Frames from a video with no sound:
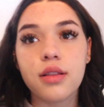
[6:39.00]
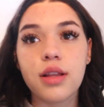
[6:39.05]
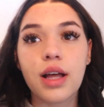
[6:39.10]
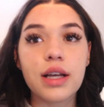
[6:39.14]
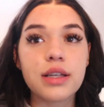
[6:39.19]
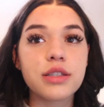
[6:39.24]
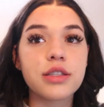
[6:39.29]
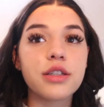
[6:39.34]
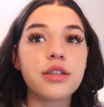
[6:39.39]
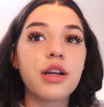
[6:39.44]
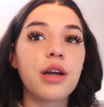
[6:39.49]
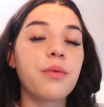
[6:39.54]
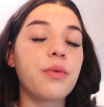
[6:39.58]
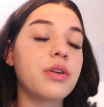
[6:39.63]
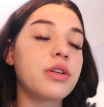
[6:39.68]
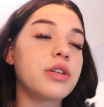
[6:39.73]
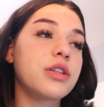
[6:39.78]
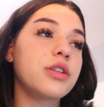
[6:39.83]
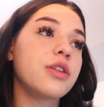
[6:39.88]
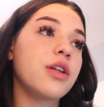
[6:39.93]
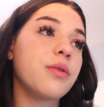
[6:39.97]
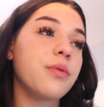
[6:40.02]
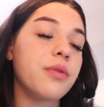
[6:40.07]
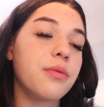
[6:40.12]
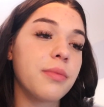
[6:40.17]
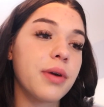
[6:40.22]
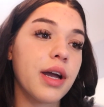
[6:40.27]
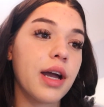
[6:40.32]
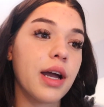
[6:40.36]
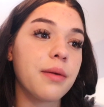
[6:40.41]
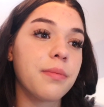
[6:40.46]
Last year I wanted to do that with
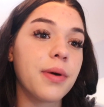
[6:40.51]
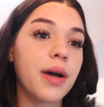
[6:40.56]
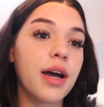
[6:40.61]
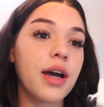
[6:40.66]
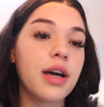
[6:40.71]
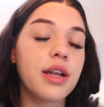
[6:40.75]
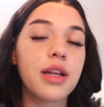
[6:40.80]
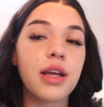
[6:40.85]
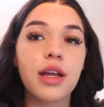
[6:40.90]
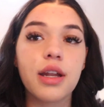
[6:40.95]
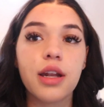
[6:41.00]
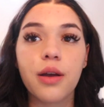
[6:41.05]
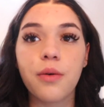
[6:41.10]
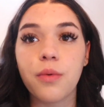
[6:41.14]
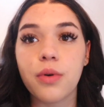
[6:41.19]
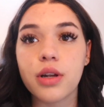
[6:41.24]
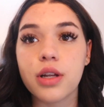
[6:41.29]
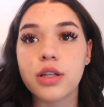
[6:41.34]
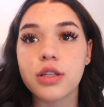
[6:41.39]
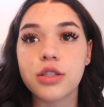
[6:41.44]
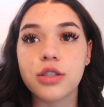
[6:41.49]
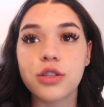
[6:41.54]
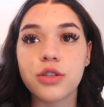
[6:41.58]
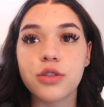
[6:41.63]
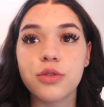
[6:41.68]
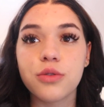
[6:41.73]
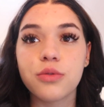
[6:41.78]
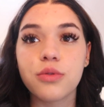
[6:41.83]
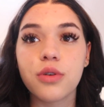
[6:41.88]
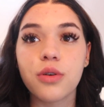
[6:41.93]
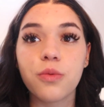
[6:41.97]
my iPad and I wanted
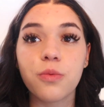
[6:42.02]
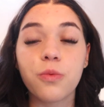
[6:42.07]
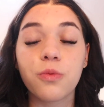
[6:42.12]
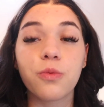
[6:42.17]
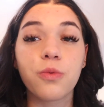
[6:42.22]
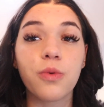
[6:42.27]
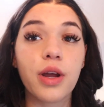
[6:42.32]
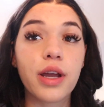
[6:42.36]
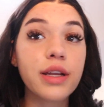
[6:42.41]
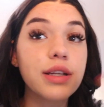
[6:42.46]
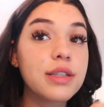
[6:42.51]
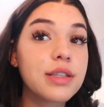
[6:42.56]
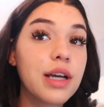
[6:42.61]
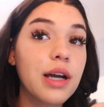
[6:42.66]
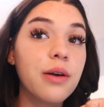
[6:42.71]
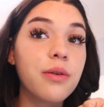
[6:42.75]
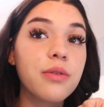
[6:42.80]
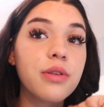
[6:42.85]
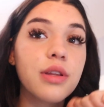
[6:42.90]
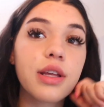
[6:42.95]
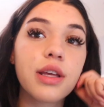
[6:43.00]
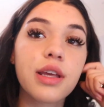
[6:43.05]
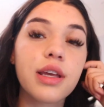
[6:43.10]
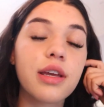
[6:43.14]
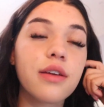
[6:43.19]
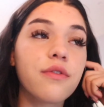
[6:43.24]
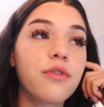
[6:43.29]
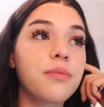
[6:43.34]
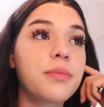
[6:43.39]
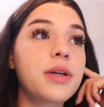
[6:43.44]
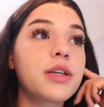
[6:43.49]
to write down the key
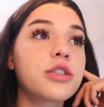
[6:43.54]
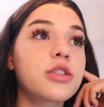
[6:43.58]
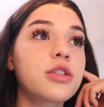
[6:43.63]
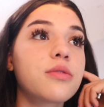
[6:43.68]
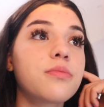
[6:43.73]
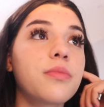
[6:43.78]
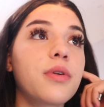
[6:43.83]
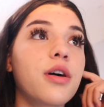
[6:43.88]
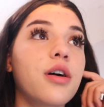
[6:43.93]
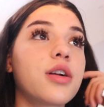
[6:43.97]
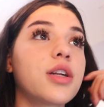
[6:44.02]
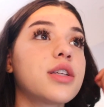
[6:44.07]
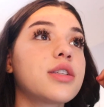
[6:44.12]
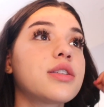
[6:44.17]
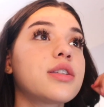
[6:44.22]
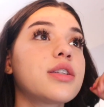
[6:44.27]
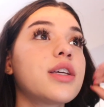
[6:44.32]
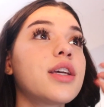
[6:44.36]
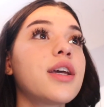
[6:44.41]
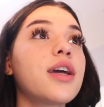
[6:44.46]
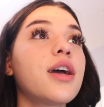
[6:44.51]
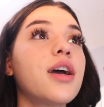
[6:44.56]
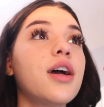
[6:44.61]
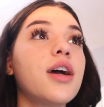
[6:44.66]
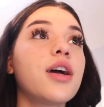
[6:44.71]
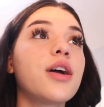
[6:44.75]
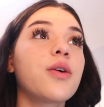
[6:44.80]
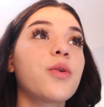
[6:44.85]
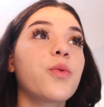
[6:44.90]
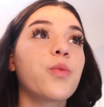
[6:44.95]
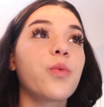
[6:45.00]
information, but honestly,
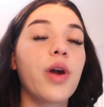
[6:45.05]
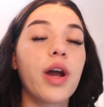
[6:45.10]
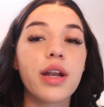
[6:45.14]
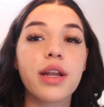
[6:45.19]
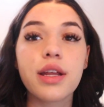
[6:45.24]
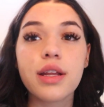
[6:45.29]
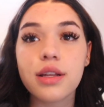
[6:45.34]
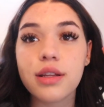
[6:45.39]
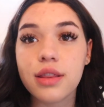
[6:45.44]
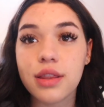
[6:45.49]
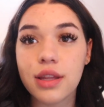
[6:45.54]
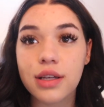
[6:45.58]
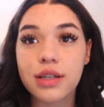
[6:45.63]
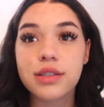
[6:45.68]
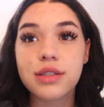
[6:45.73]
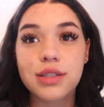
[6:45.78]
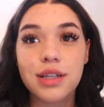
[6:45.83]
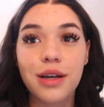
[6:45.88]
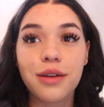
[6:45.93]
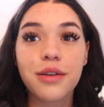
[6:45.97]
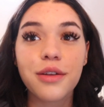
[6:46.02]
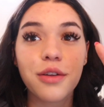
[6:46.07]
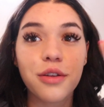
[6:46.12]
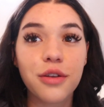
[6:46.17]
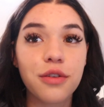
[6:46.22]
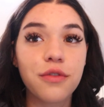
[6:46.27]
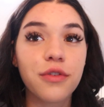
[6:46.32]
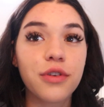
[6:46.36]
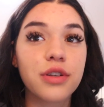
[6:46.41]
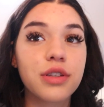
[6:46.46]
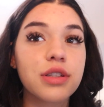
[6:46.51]
writing things down in
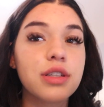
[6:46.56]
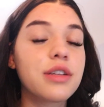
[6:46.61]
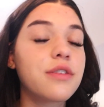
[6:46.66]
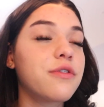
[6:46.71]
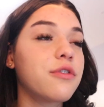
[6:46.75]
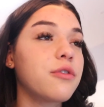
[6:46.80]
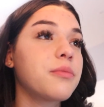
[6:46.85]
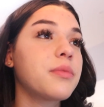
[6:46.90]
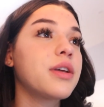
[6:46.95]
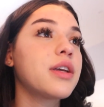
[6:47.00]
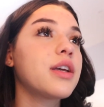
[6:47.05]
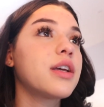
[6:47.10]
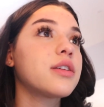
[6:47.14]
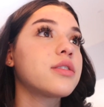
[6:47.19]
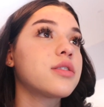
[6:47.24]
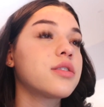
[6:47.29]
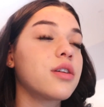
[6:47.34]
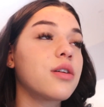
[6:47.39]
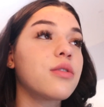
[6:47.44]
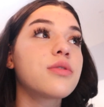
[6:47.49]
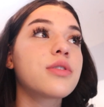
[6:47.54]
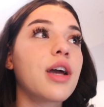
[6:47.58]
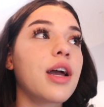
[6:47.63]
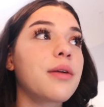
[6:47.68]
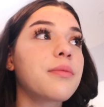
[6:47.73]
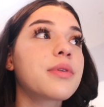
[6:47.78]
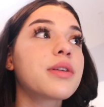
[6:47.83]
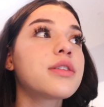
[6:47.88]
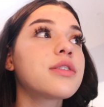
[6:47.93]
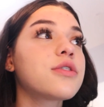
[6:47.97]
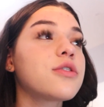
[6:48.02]
university for me is so
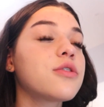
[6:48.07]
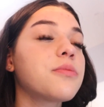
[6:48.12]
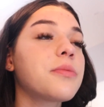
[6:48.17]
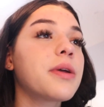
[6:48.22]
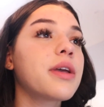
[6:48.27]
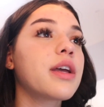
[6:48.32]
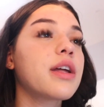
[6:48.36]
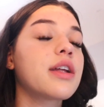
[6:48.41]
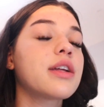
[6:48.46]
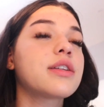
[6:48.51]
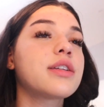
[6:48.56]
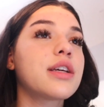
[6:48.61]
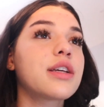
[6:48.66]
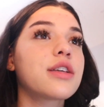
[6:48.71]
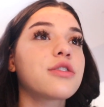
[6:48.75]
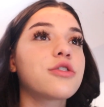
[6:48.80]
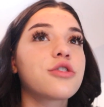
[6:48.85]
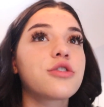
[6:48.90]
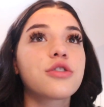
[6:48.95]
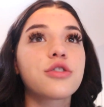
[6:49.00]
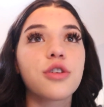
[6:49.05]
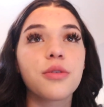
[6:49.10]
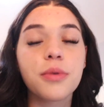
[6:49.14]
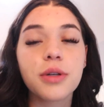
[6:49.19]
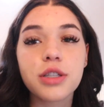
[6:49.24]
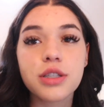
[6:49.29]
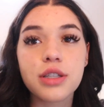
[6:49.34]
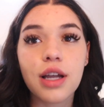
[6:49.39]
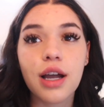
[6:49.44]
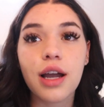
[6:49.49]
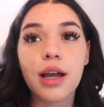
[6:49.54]
time consuming and it takes just so
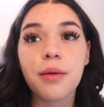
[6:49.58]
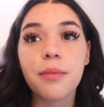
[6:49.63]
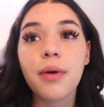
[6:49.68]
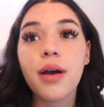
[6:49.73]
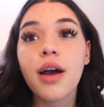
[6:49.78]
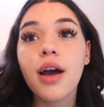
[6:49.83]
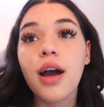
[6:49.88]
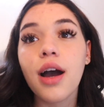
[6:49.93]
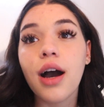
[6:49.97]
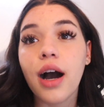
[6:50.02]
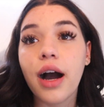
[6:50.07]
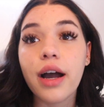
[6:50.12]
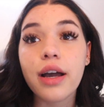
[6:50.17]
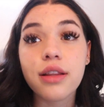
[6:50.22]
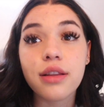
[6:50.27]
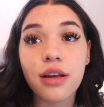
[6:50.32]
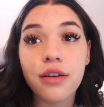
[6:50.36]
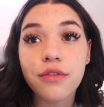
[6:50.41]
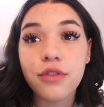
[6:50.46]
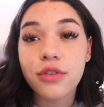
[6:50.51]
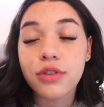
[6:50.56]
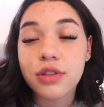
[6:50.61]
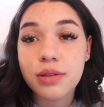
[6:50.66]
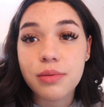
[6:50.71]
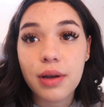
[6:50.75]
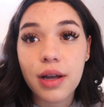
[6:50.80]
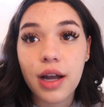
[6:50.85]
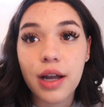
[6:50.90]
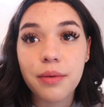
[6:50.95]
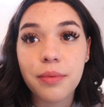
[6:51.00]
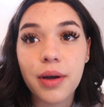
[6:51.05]
much time. I love using
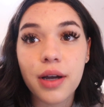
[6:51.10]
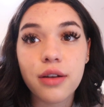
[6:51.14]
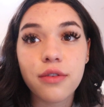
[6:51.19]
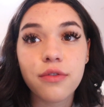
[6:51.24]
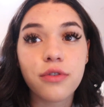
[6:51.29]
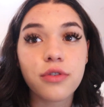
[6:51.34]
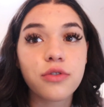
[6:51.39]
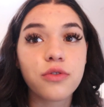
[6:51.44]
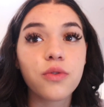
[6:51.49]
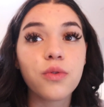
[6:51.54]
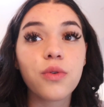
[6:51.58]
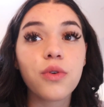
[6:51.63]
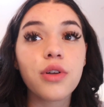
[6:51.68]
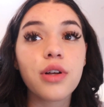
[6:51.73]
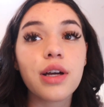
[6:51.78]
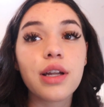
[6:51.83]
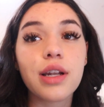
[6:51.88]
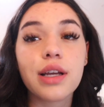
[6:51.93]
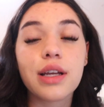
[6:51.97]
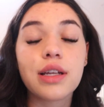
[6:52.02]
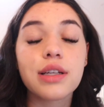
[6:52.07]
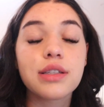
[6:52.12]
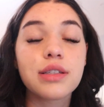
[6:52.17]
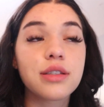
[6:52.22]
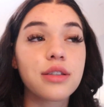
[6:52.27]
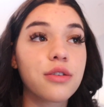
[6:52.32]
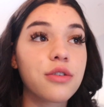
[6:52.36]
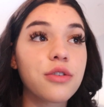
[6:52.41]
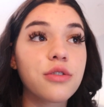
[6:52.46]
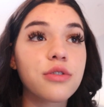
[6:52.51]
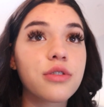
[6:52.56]
my iPad for school and I can
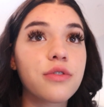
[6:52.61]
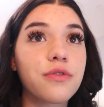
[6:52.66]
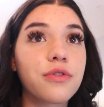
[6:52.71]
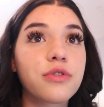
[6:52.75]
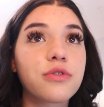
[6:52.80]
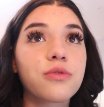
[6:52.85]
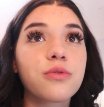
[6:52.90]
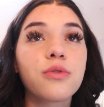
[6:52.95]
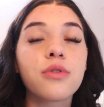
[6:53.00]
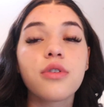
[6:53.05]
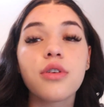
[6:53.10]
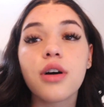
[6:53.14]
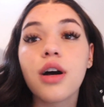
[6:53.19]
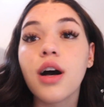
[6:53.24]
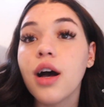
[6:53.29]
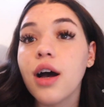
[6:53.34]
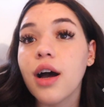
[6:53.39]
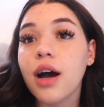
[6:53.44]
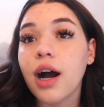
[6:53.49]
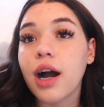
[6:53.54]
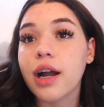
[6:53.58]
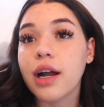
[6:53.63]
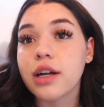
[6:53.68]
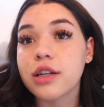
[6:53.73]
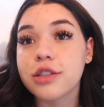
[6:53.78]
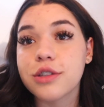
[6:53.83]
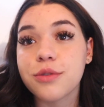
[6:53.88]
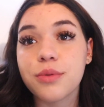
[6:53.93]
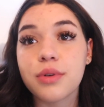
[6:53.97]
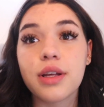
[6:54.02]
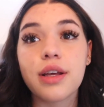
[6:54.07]
still use it for school. I
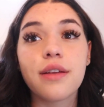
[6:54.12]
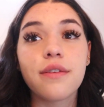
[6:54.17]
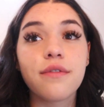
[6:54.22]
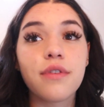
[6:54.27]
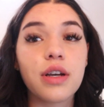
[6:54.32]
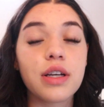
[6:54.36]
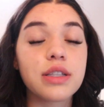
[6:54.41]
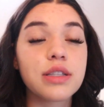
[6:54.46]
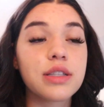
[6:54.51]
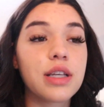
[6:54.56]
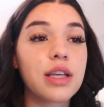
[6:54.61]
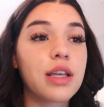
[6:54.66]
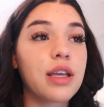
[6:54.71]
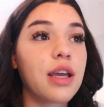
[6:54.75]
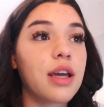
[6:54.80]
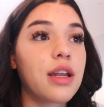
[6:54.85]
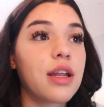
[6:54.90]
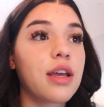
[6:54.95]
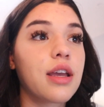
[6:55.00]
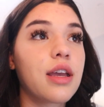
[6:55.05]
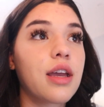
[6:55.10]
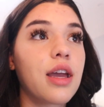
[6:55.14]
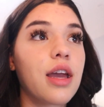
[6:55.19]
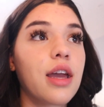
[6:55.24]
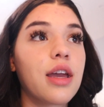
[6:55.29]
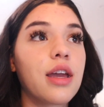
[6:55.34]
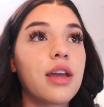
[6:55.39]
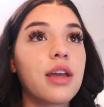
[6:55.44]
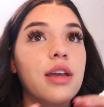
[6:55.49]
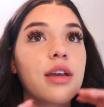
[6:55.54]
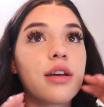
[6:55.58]
actually want to invest in getting
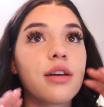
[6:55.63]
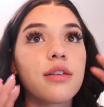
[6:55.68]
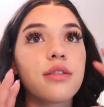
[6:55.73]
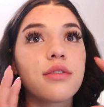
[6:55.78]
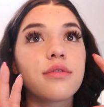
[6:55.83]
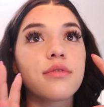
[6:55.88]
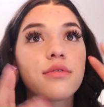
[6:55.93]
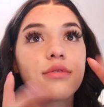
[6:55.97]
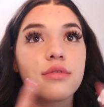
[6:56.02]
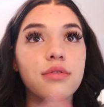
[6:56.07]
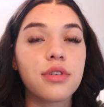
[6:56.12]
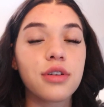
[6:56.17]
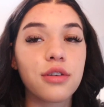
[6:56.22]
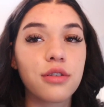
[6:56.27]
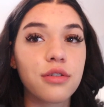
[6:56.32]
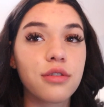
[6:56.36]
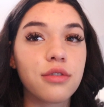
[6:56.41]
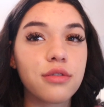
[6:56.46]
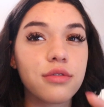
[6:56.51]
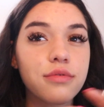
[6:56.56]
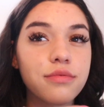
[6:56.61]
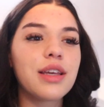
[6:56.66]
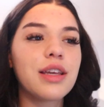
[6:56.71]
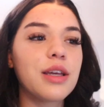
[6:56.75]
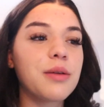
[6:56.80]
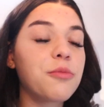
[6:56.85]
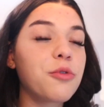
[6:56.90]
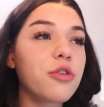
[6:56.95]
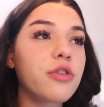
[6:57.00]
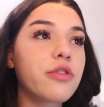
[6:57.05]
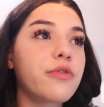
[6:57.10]
a little
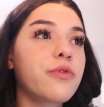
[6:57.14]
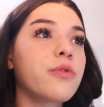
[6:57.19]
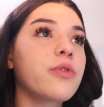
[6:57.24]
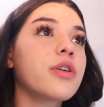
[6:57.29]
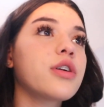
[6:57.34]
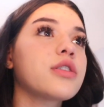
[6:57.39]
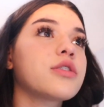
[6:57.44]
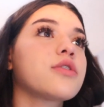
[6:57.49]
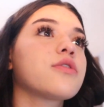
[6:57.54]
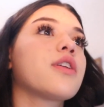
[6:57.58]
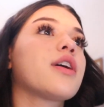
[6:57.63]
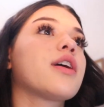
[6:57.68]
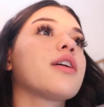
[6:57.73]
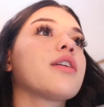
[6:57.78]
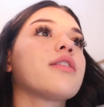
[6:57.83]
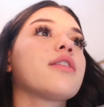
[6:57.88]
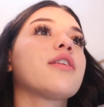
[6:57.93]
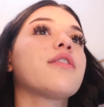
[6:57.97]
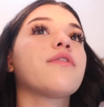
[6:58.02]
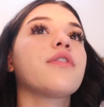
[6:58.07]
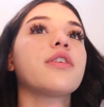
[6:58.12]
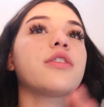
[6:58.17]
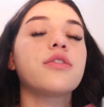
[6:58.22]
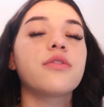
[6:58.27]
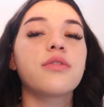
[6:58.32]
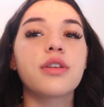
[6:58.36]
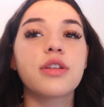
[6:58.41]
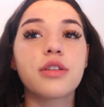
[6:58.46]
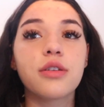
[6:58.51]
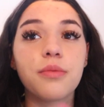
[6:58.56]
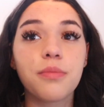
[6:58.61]
keyboard for it so that if I do
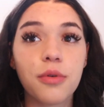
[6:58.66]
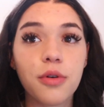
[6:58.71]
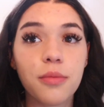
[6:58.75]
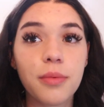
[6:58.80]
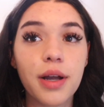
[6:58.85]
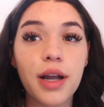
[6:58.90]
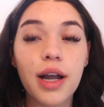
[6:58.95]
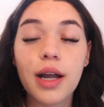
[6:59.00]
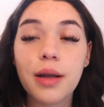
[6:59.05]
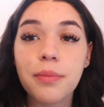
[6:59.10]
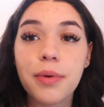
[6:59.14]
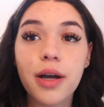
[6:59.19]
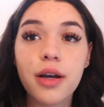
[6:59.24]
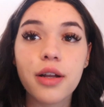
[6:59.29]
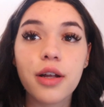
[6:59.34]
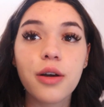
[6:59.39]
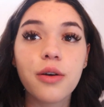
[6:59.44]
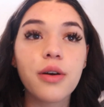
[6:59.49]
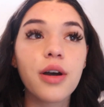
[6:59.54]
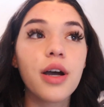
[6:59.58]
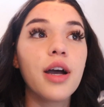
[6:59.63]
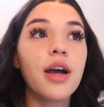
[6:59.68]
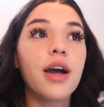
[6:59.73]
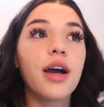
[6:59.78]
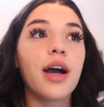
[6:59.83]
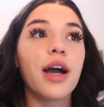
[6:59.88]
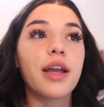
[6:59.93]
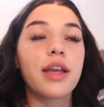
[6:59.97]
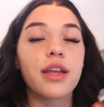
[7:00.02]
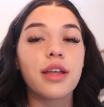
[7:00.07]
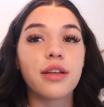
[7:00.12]
need to pull my iPad out,
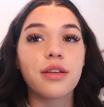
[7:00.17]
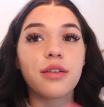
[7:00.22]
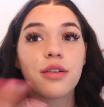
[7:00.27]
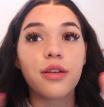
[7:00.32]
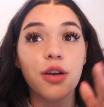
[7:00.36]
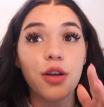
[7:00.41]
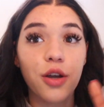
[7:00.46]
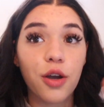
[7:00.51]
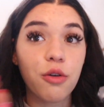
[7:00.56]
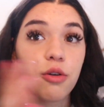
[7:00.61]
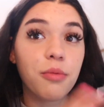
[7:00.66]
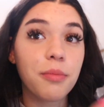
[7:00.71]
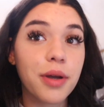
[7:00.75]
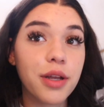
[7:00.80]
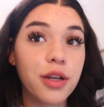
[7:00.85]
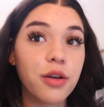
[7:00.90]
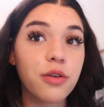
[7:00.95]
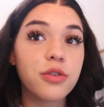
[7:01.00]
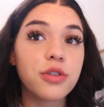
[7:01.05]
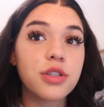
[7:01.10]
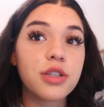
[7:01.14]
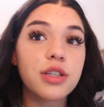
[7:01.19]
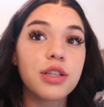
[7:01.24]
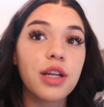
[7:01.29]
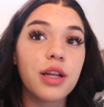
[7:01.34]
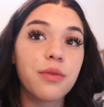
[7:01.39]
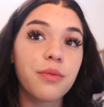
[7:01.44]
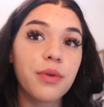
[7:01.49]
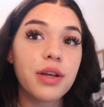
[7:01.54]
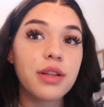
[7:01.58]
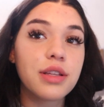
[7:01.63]
I can go on my Notion
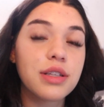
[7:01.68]
and write